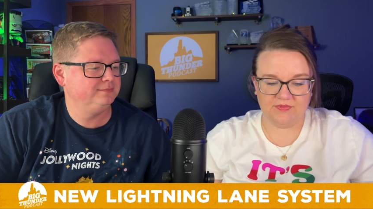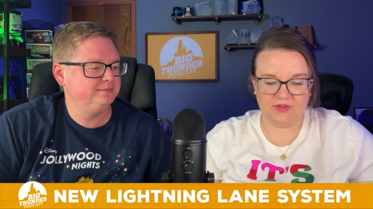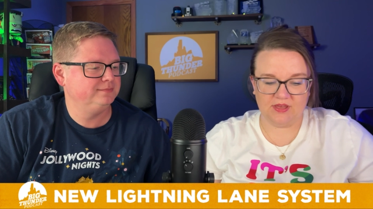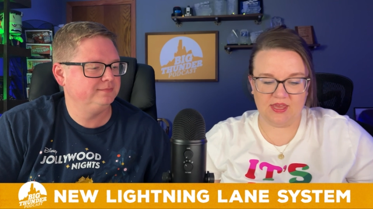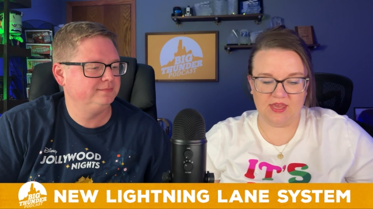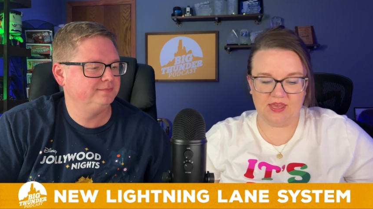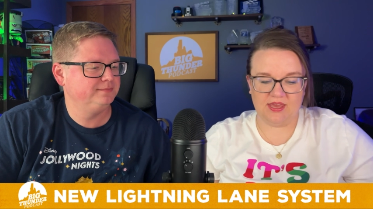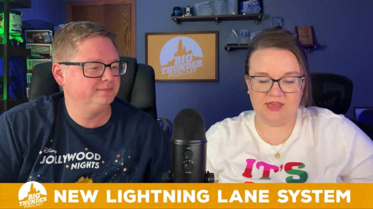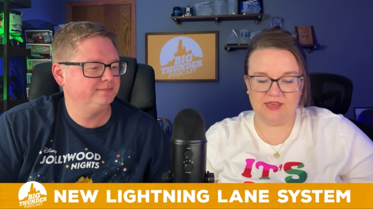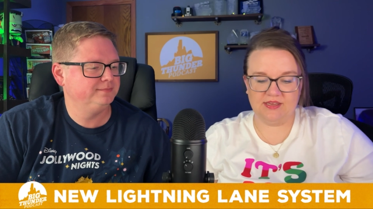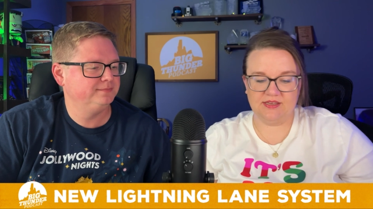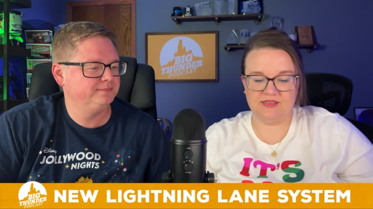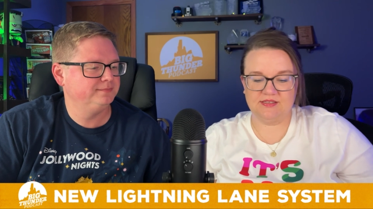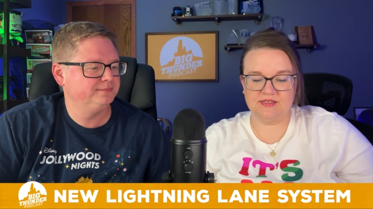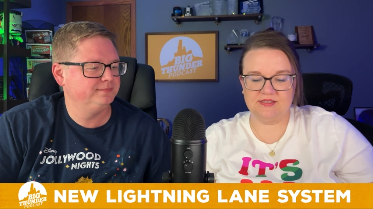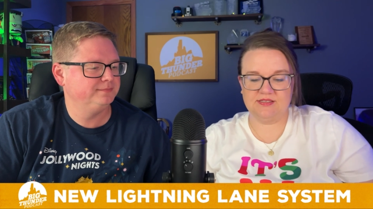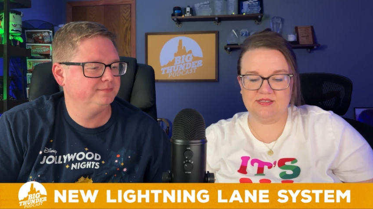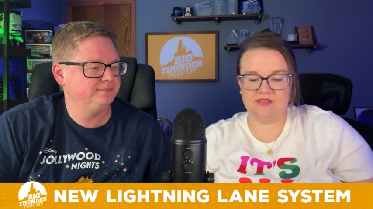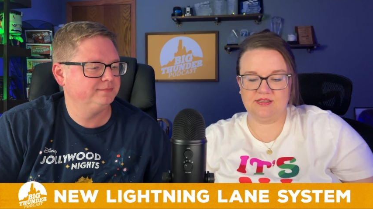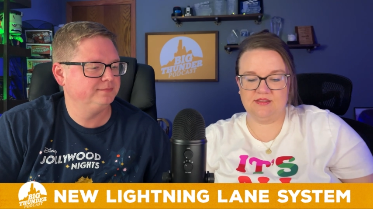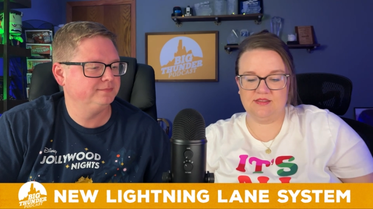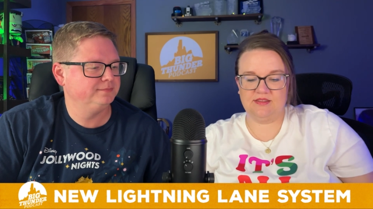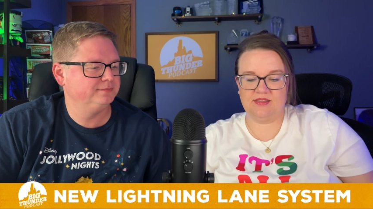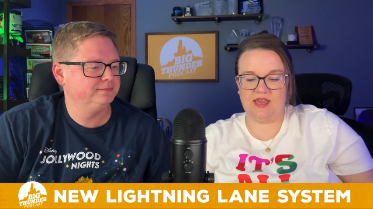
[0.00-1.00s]

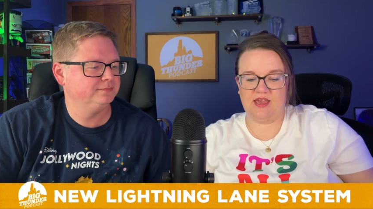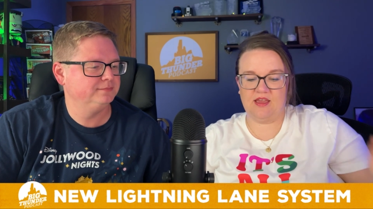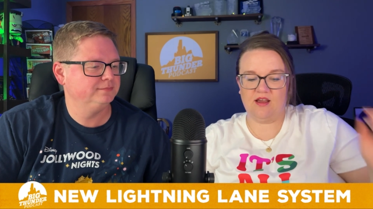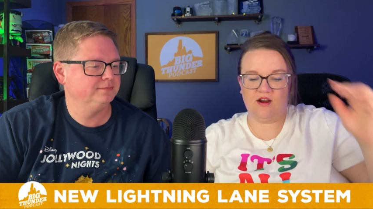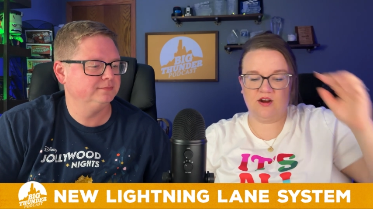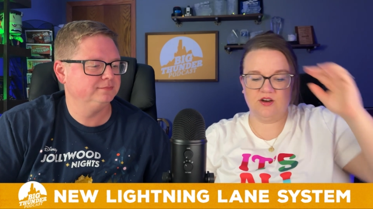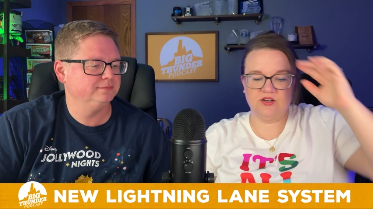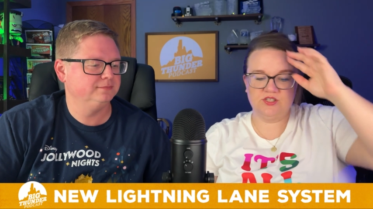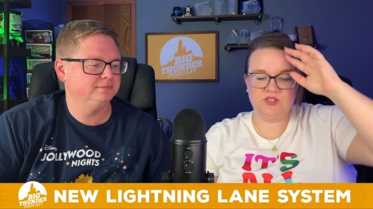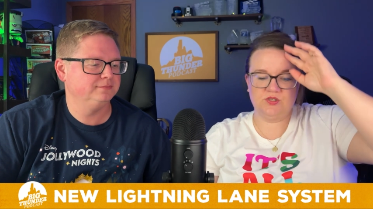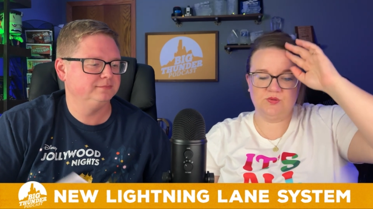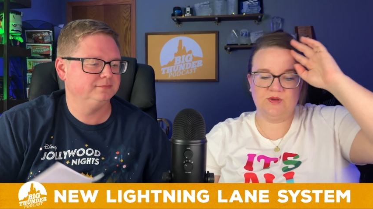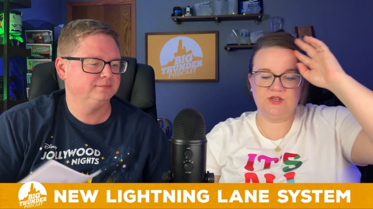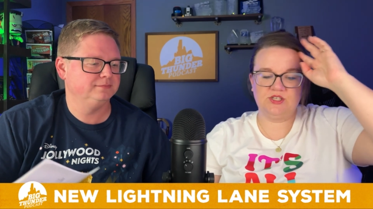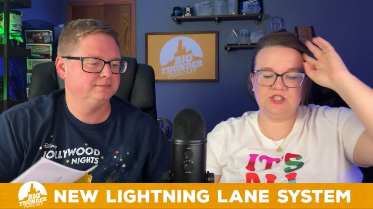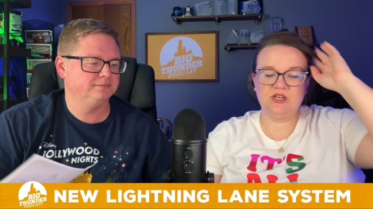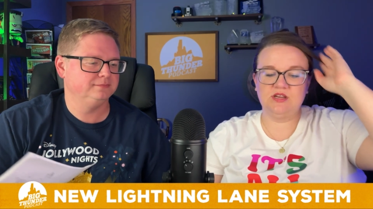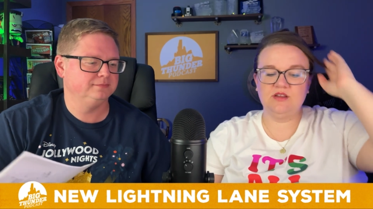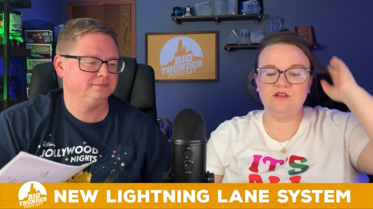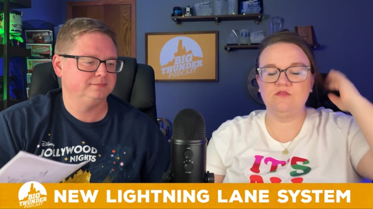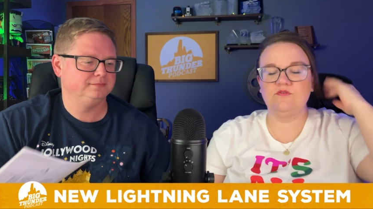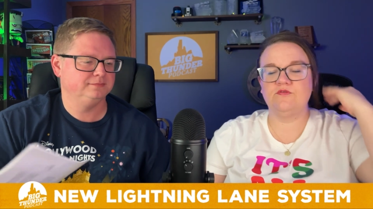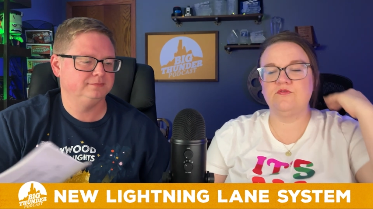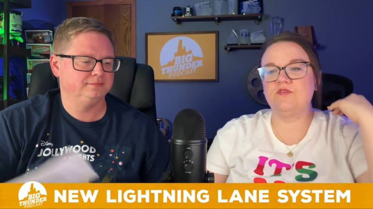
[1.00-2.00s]
Speaker 1: is they are
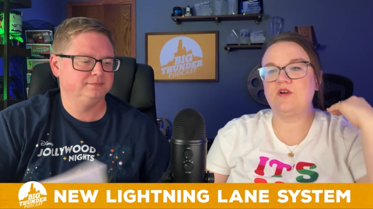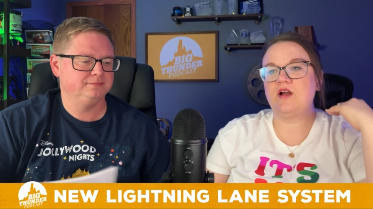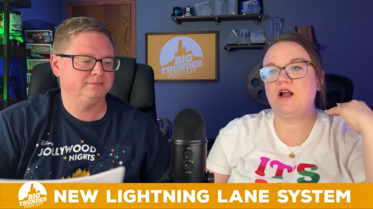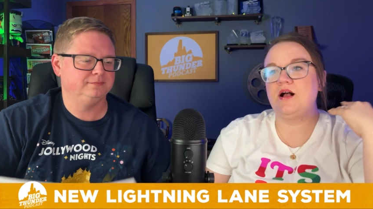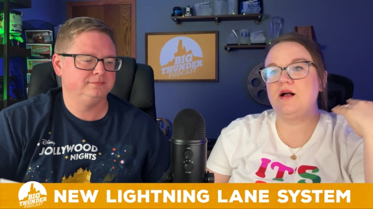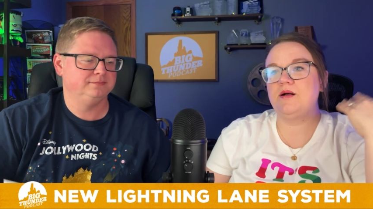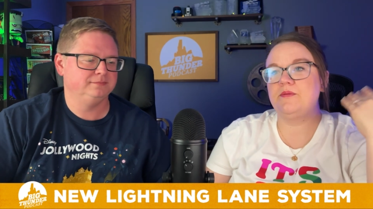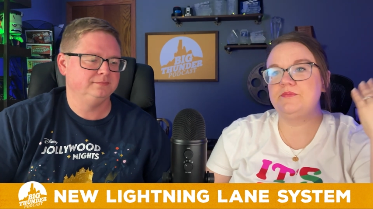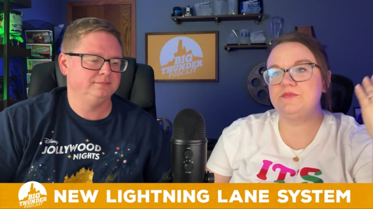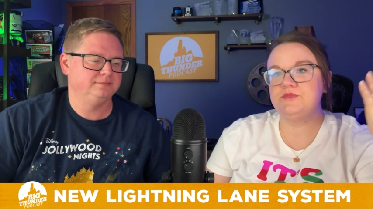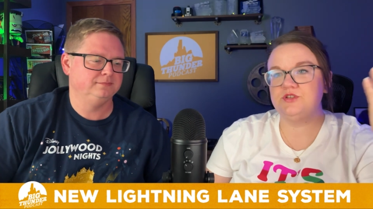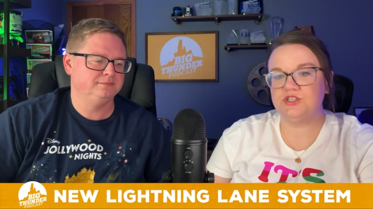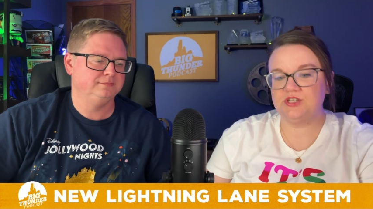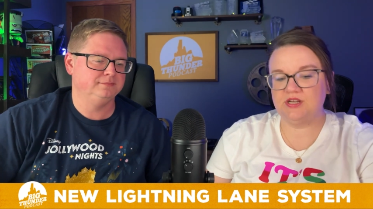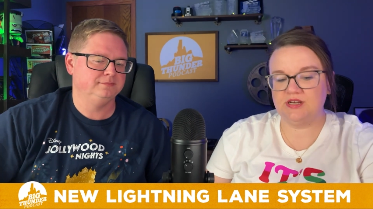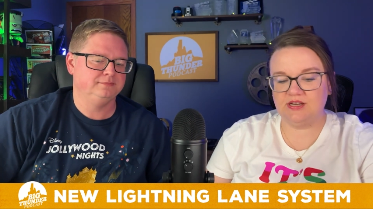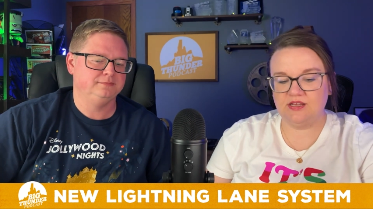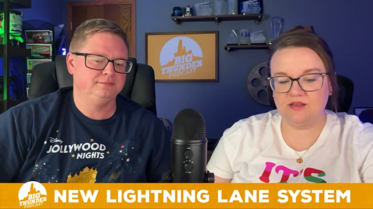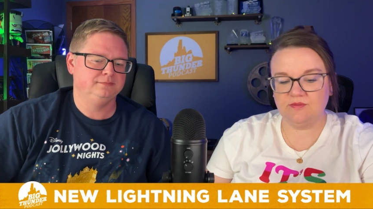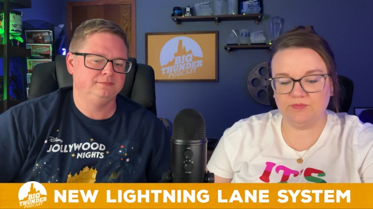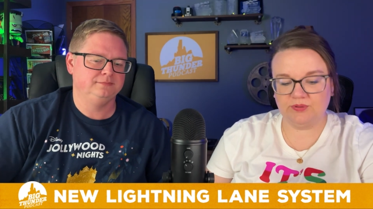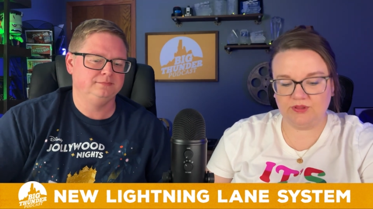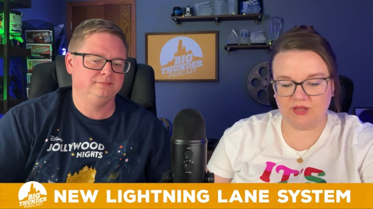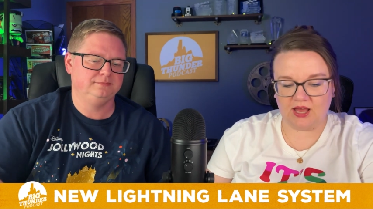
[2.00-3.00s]
switching from
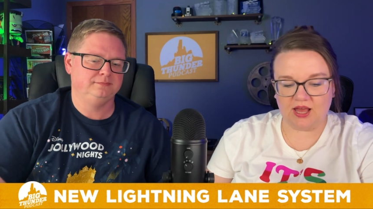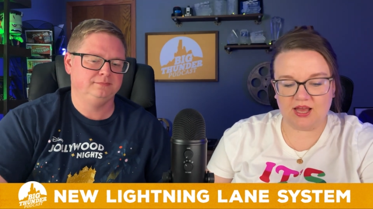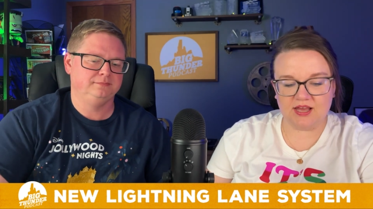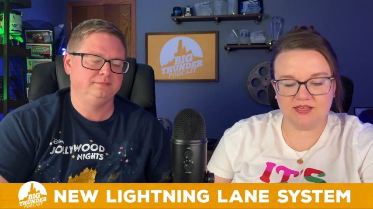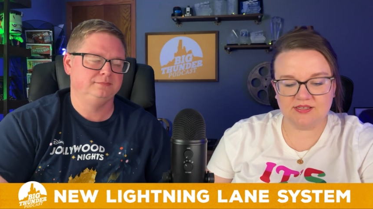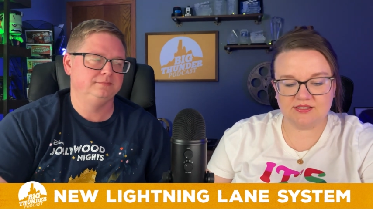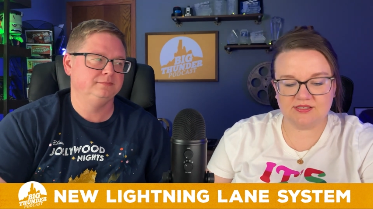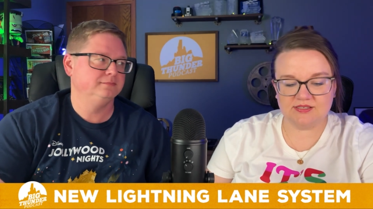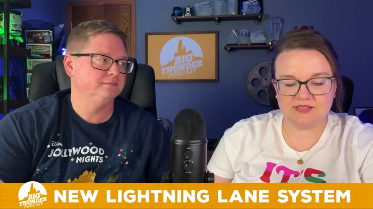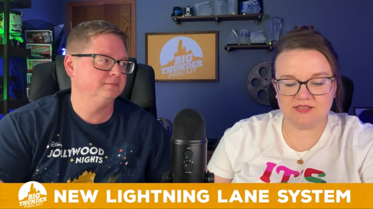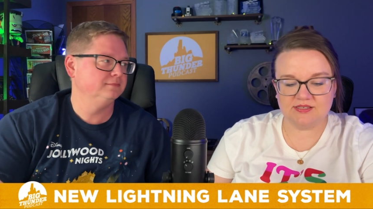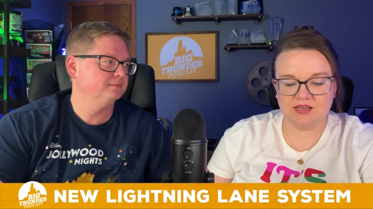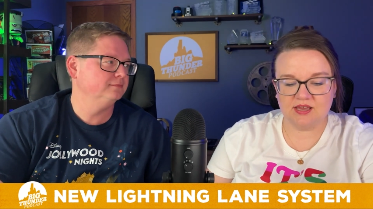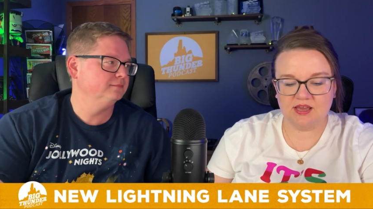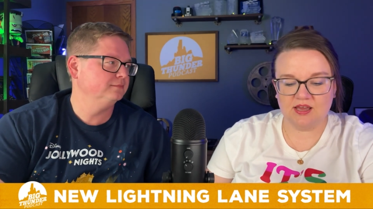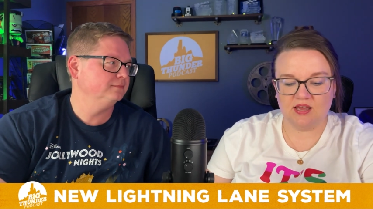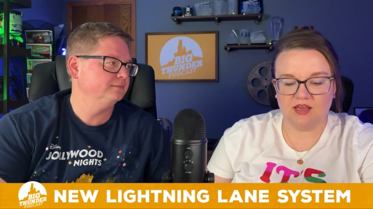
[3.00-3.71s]
Genie Plus